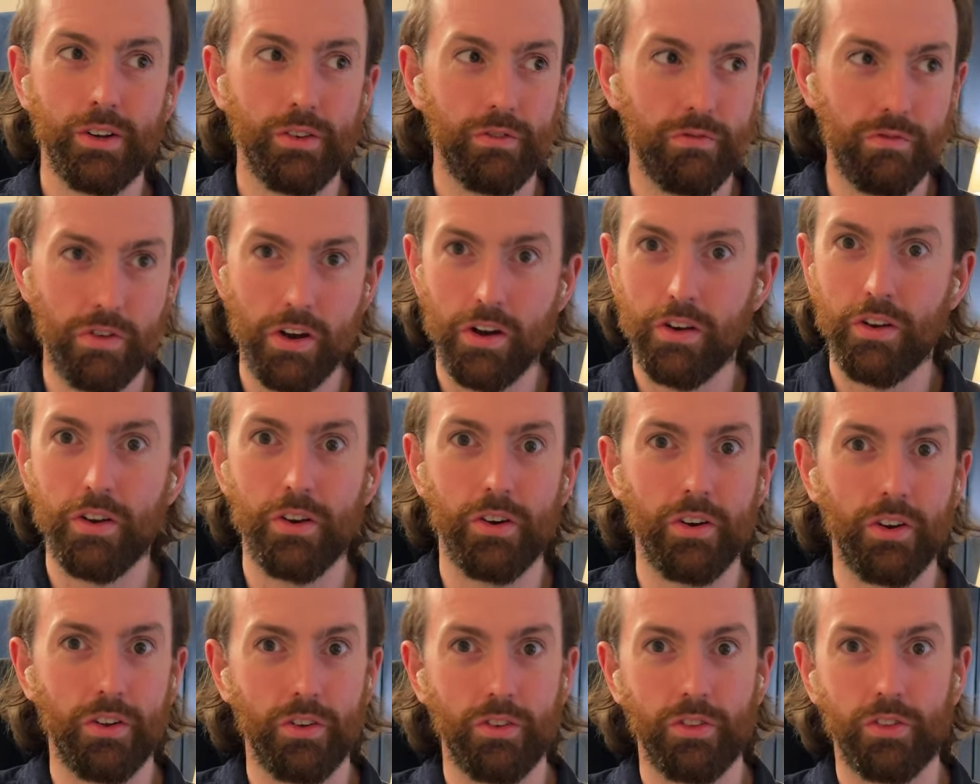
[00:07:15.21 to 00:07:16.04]
very
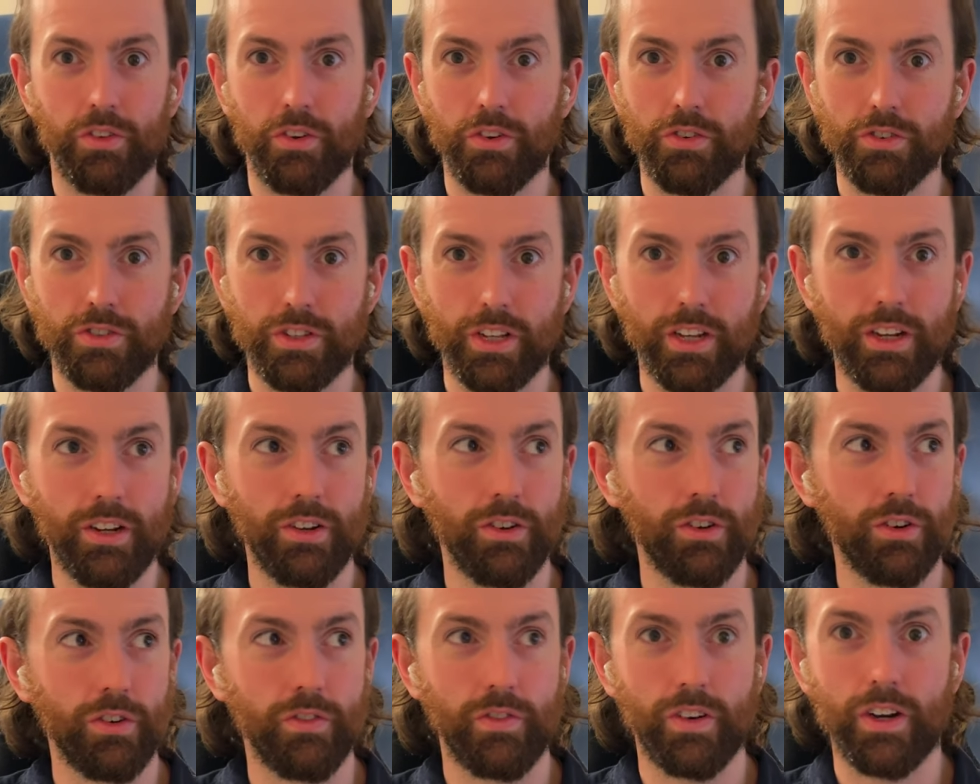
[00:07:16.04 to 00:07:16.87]
early on Thursday
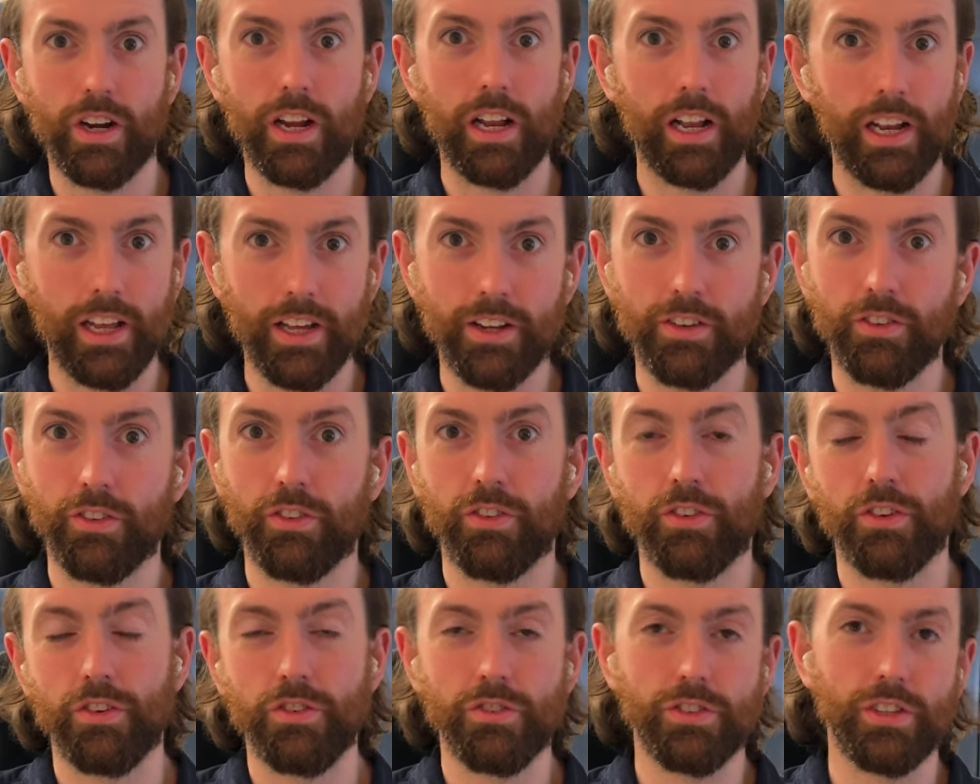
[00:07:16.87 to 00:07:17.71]
or very late on
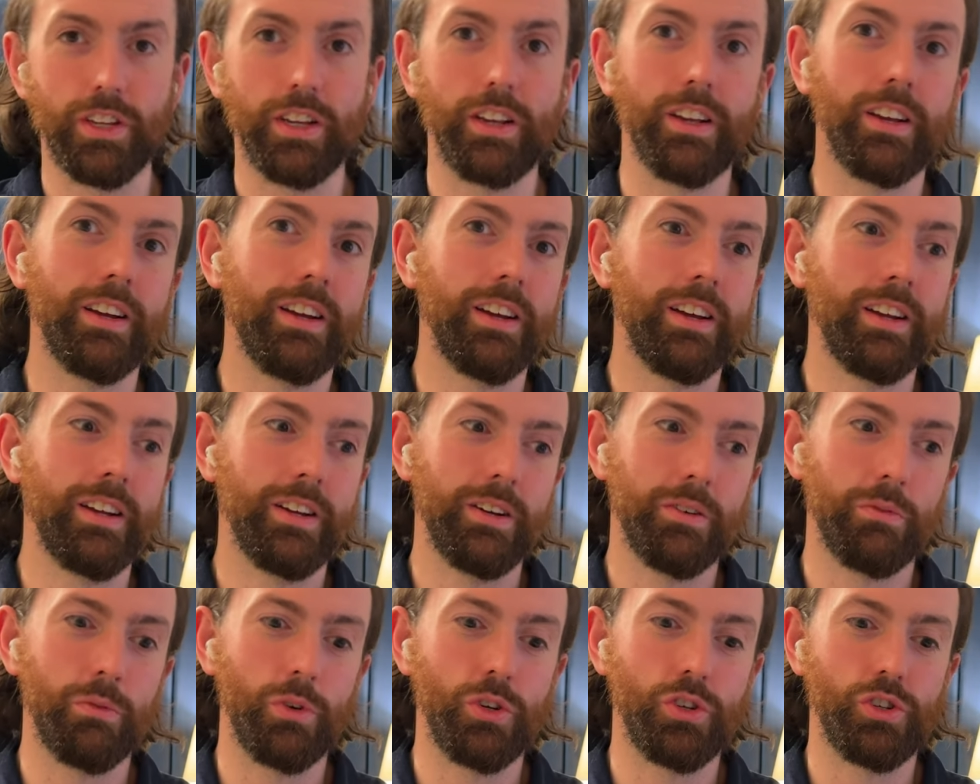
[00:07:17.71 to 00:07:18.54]
Thursday,
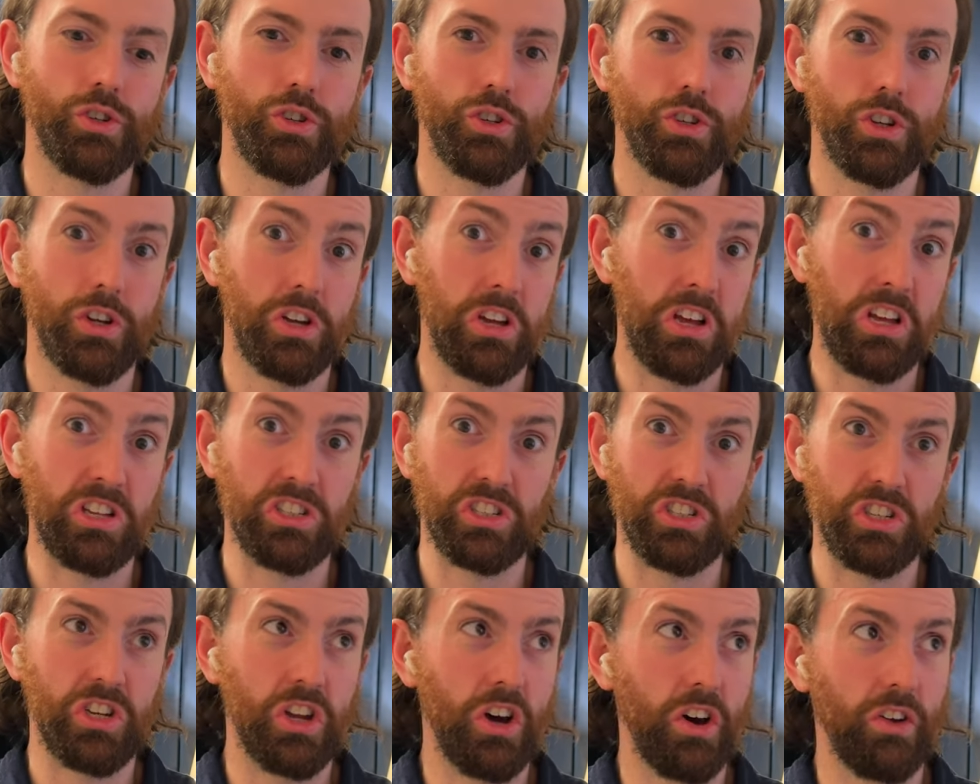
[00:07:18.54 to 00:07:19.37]
which is
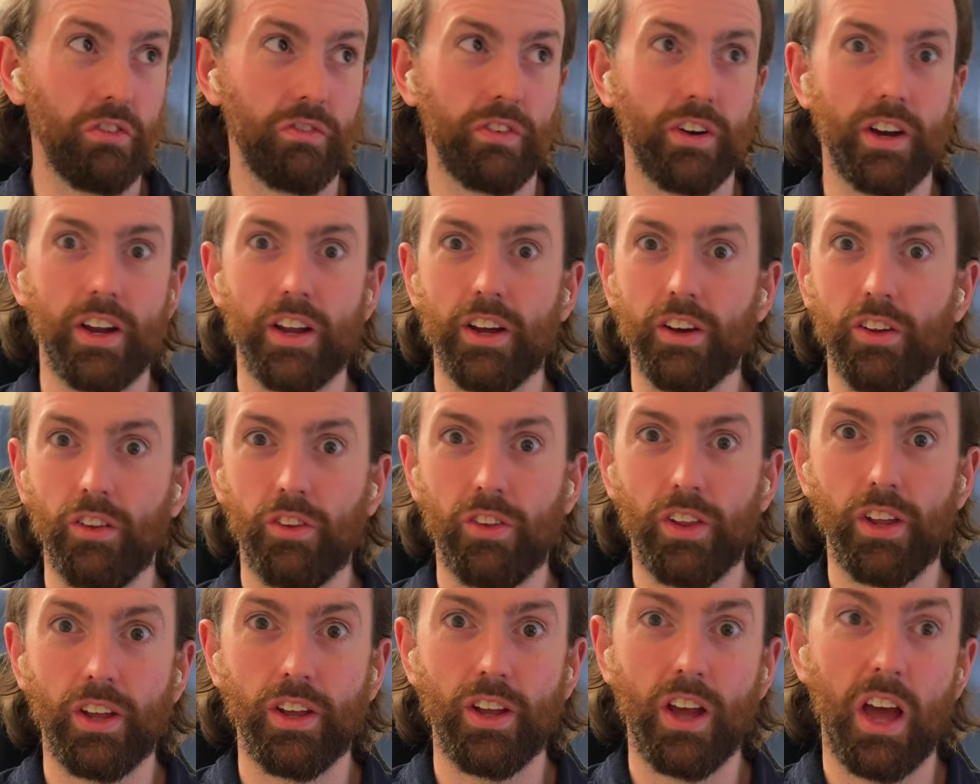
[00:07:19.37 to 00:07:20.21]
not very healthy.